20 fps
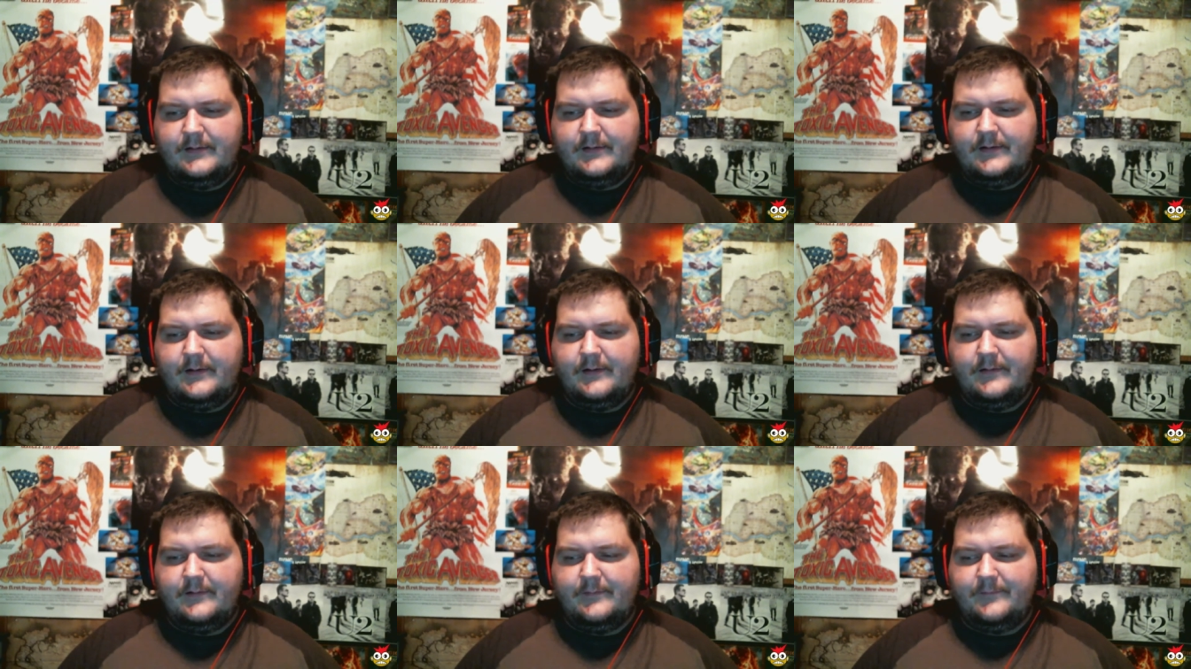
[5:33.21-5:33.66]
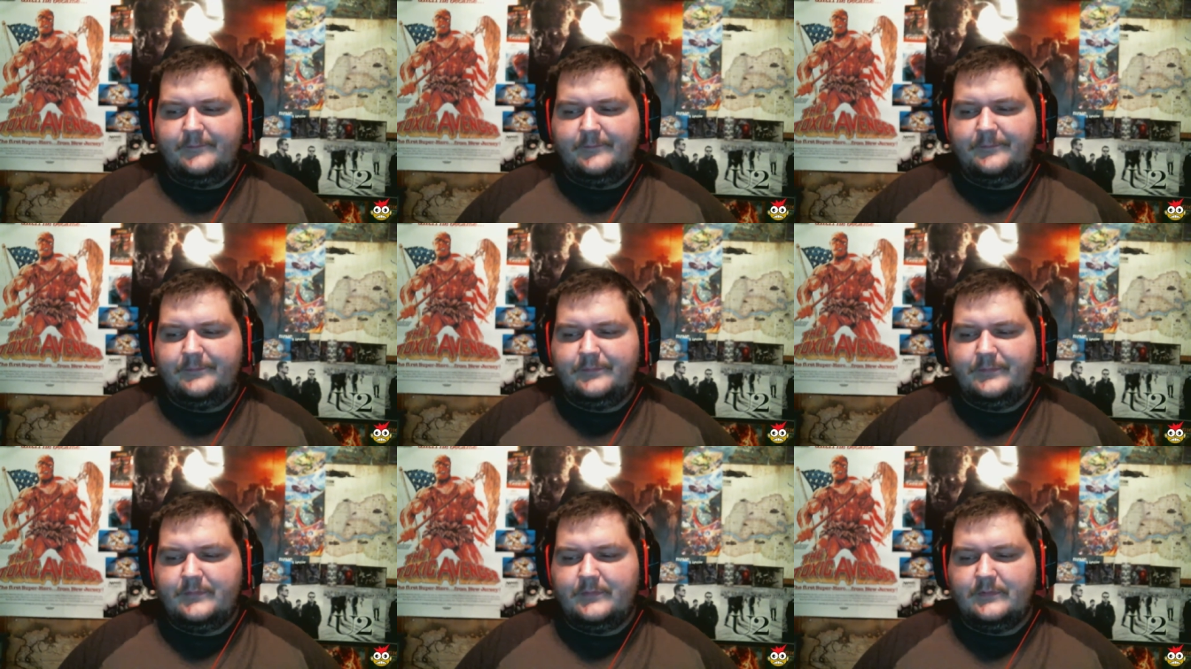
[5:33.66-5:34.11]

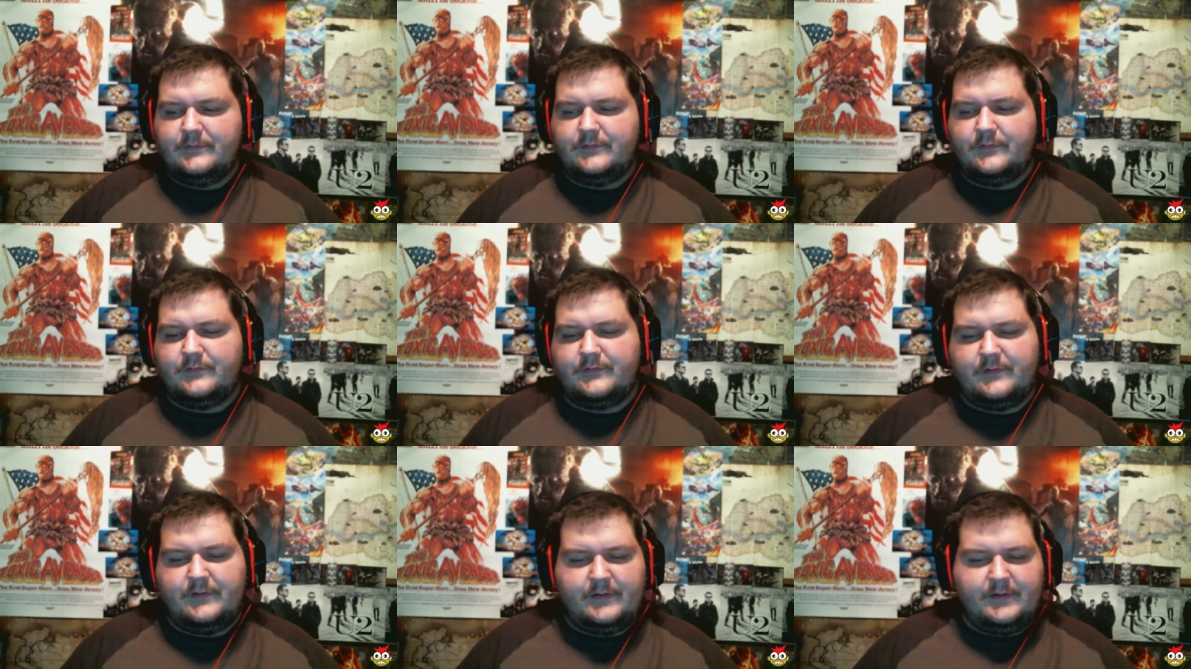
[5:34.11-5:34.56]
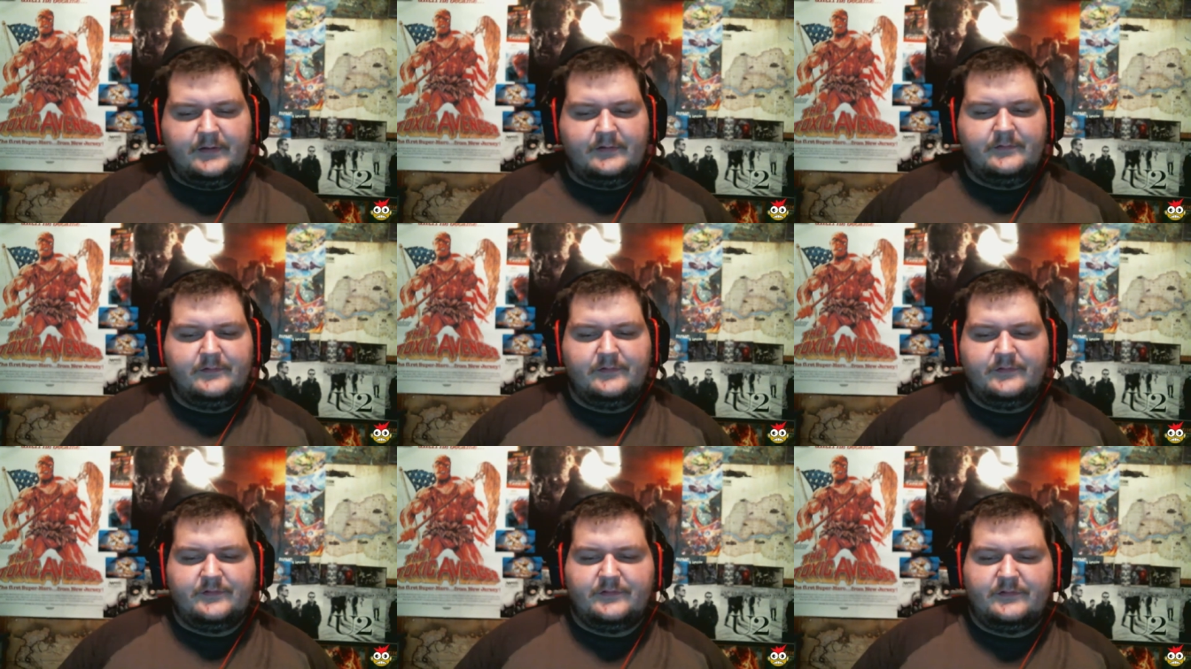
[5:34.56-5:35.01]
Um, so to
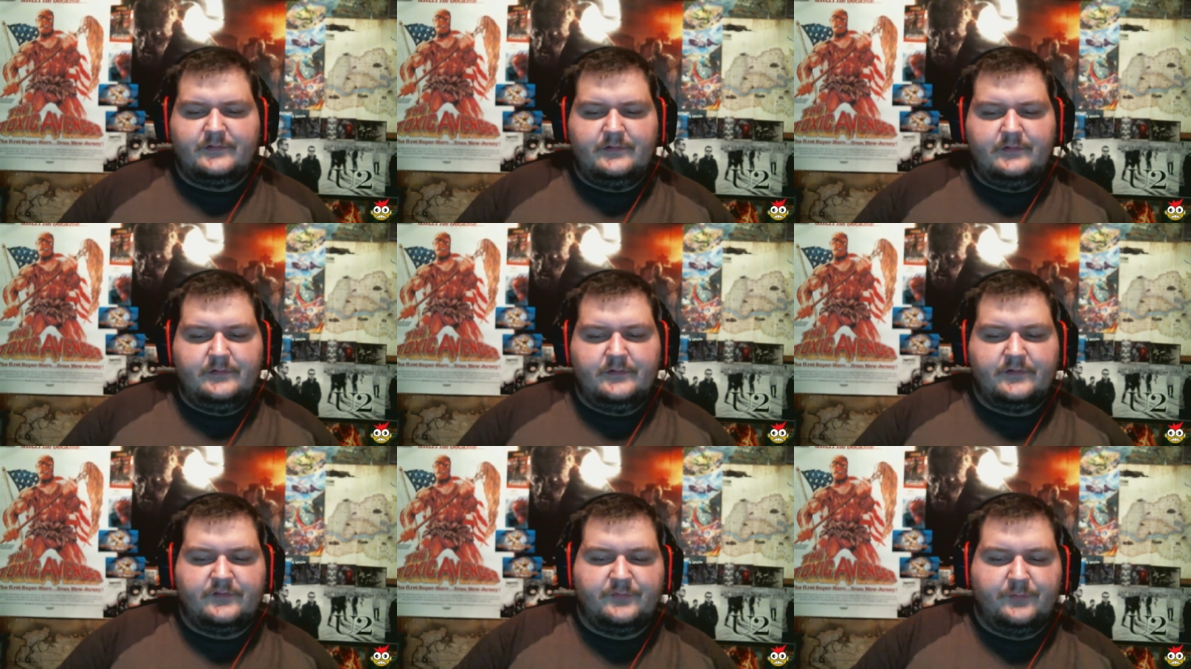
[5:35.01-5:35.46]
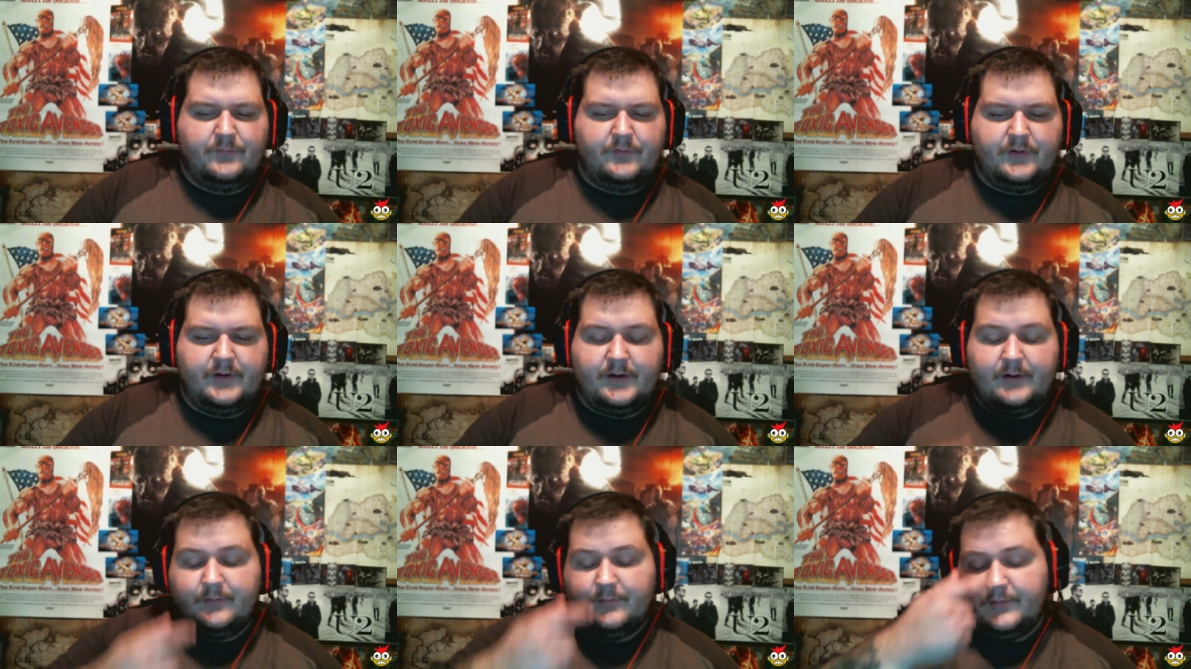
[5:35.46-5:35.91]
this this
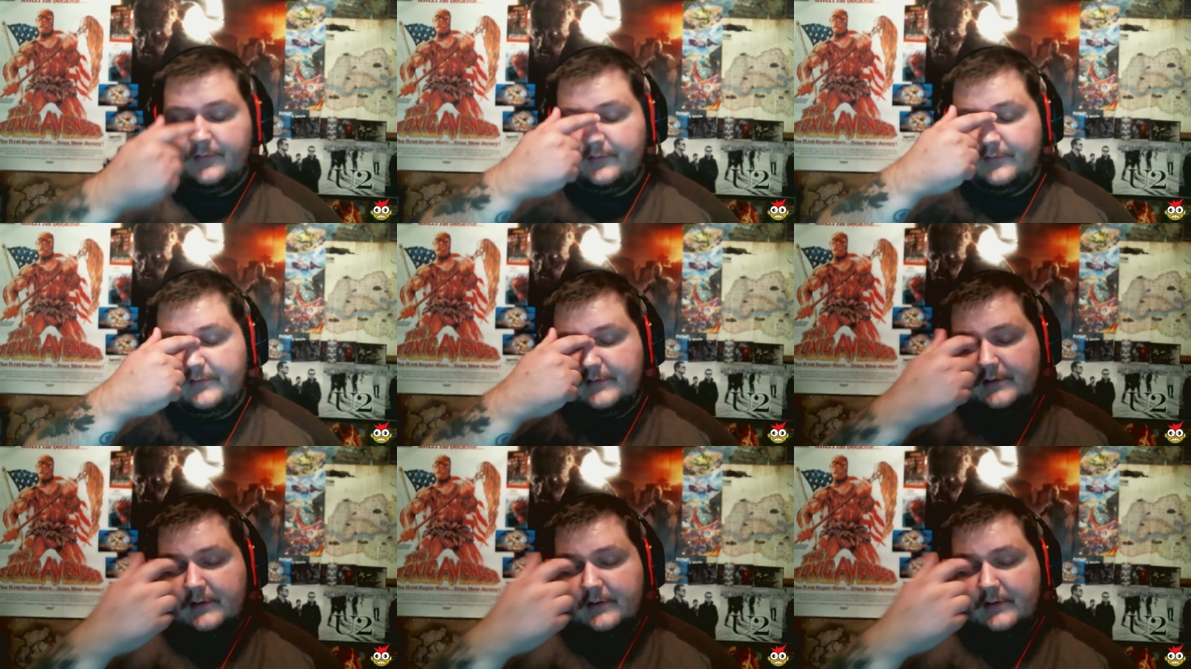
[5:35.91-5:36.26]
morning, I really